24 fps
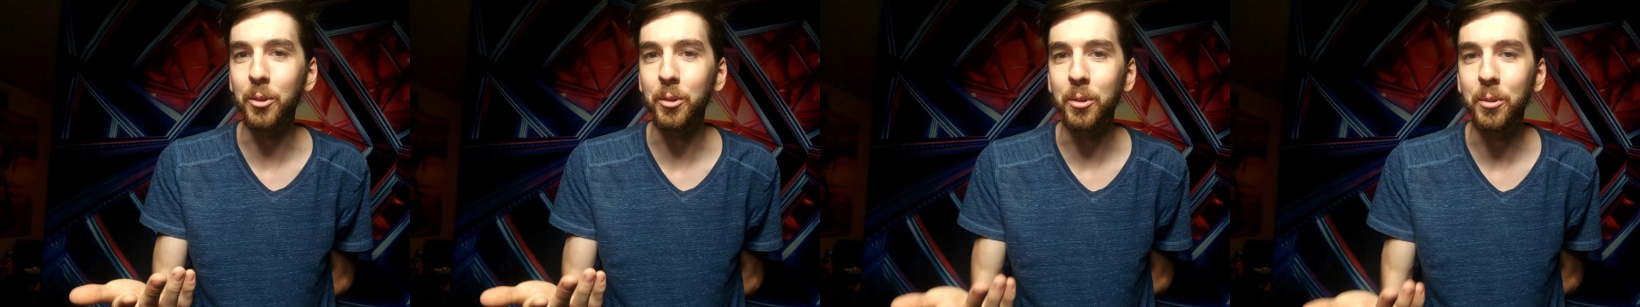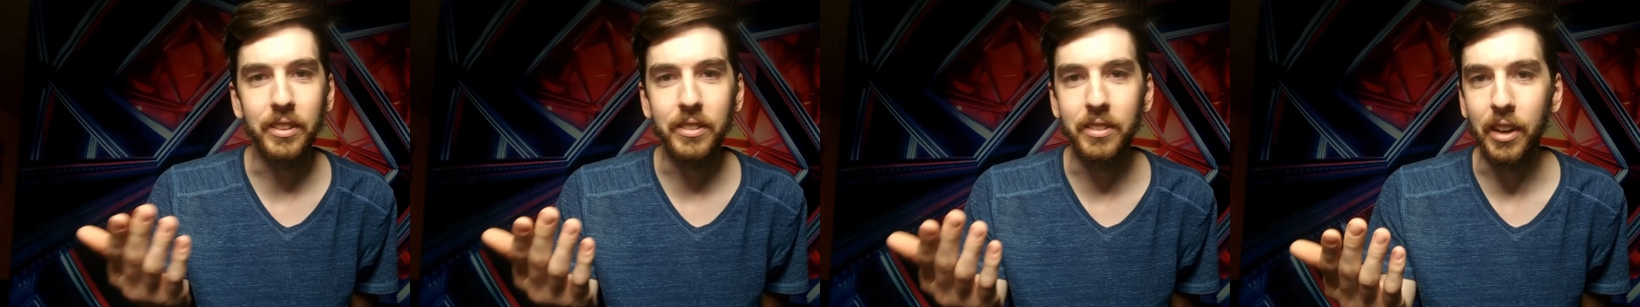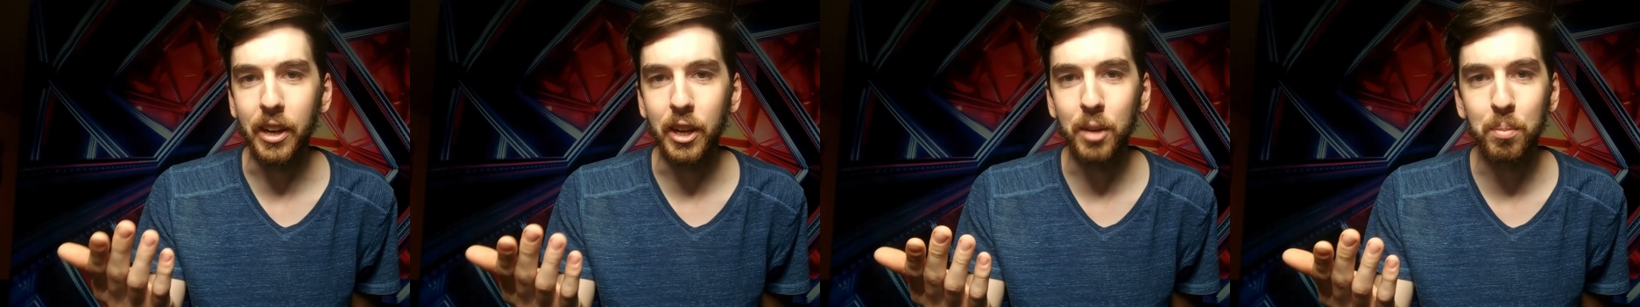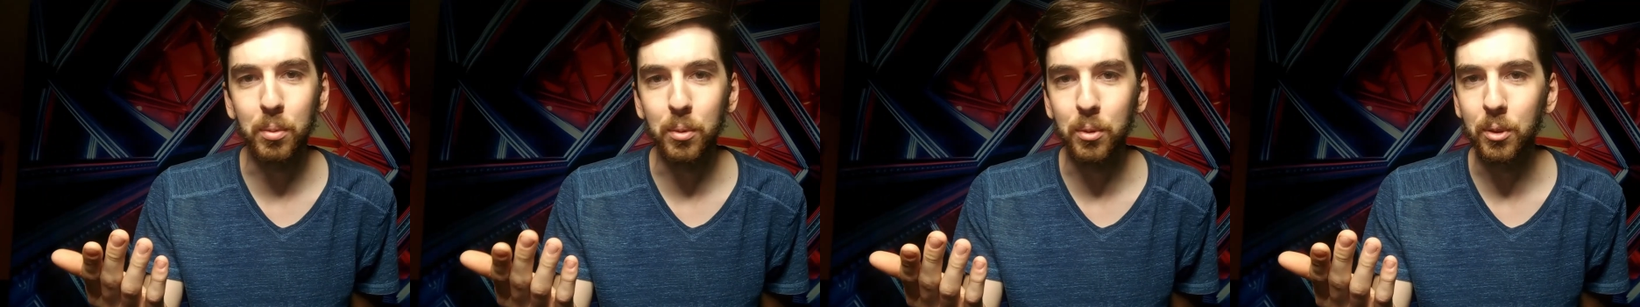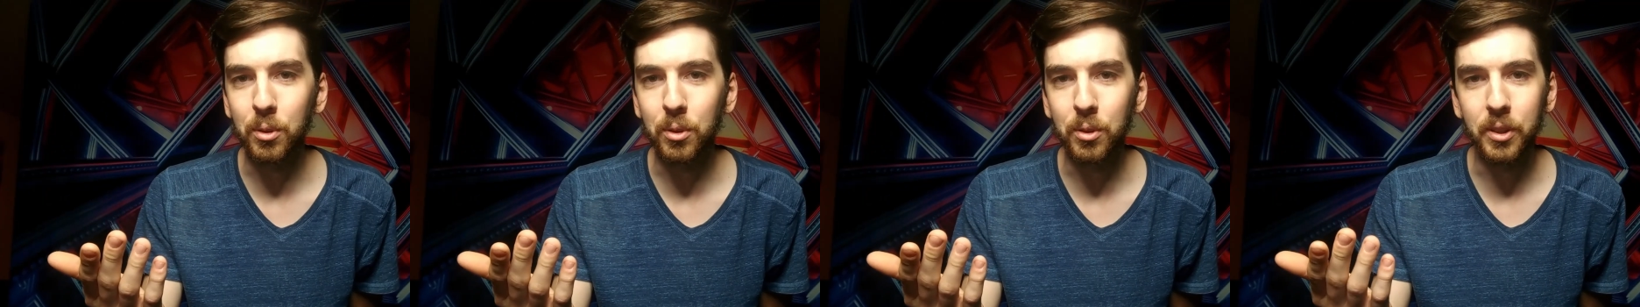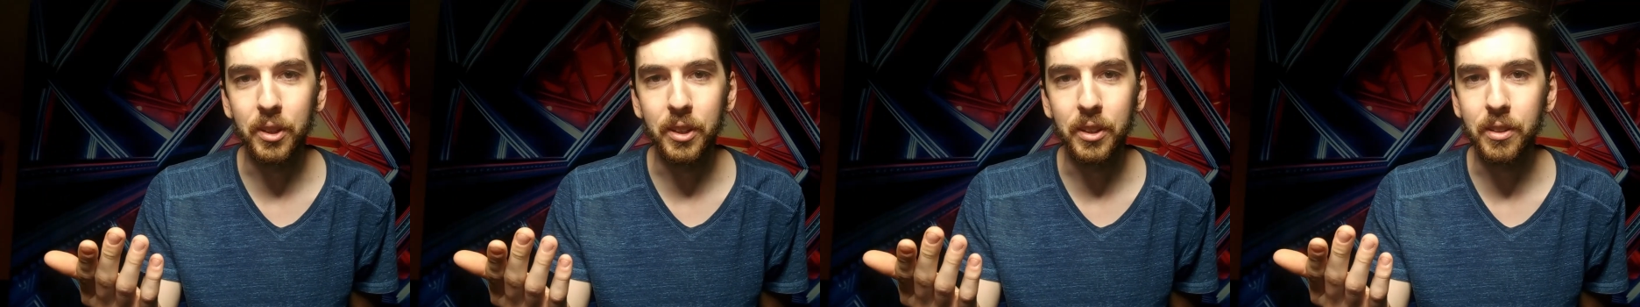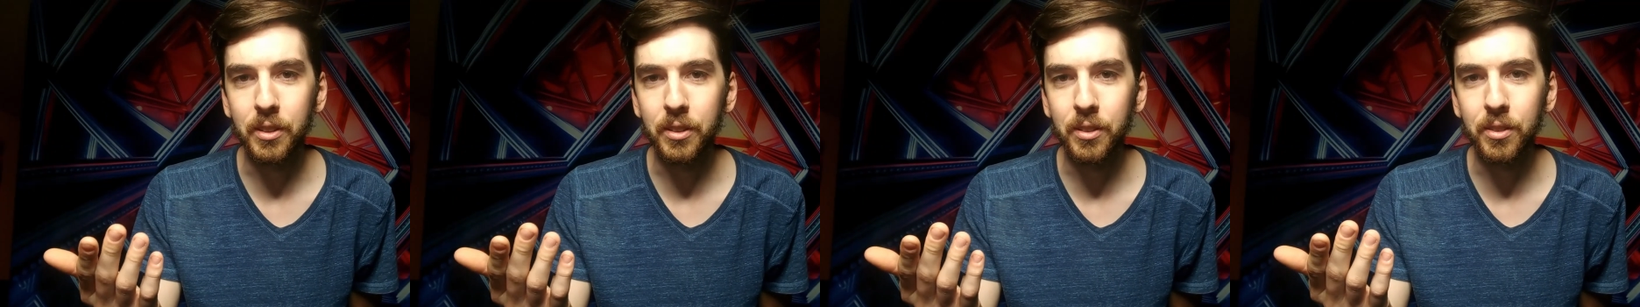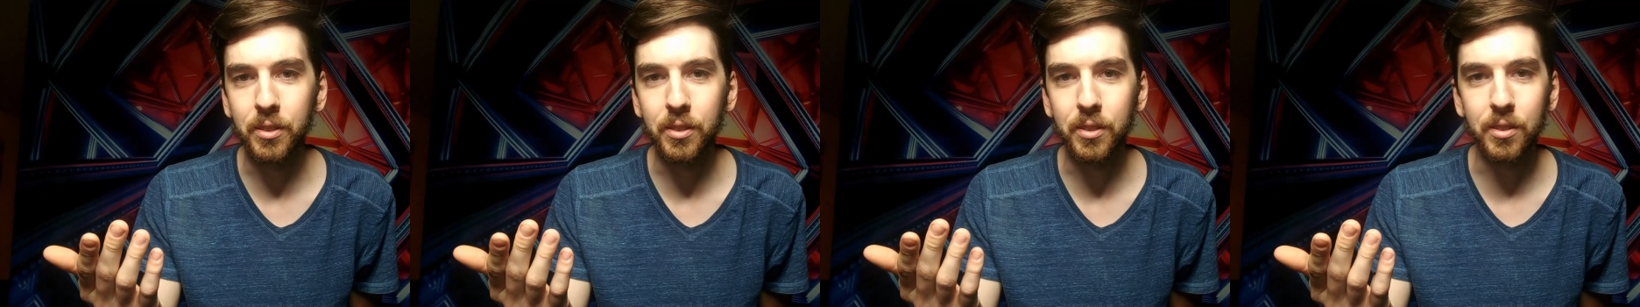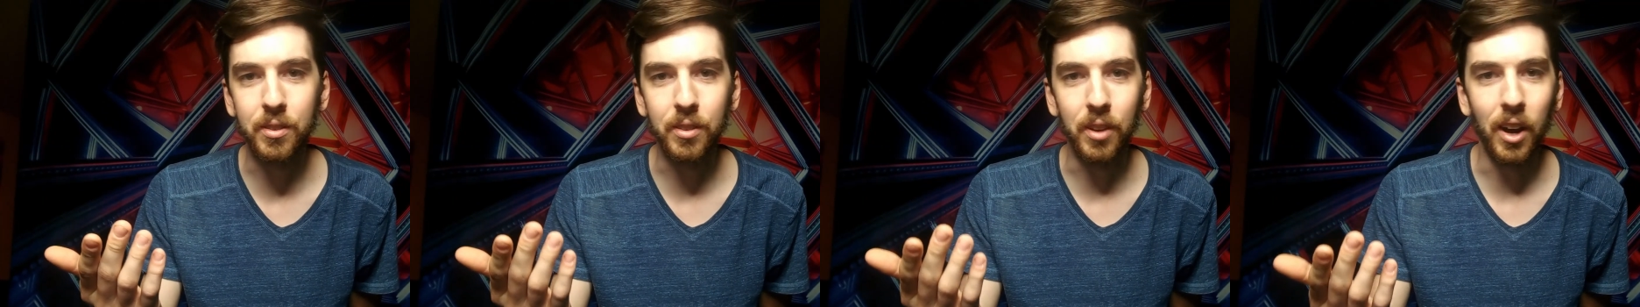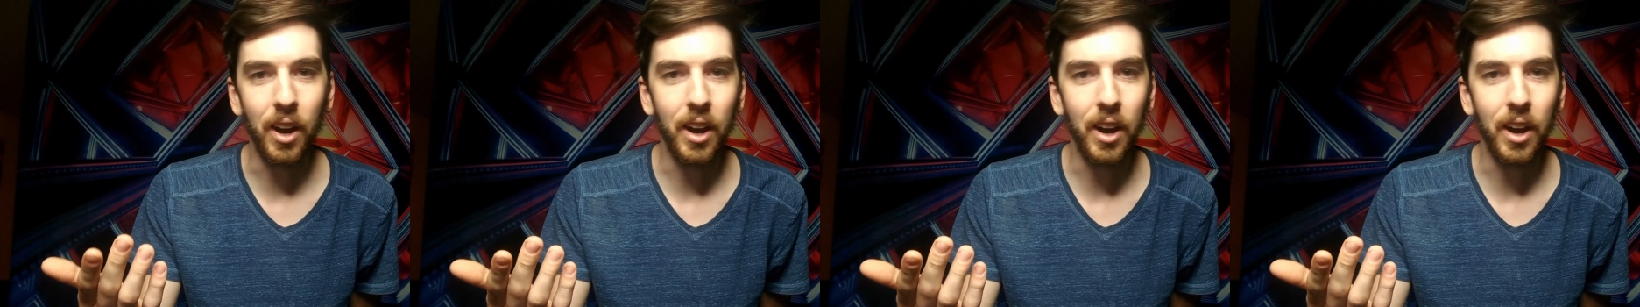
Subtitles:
An example is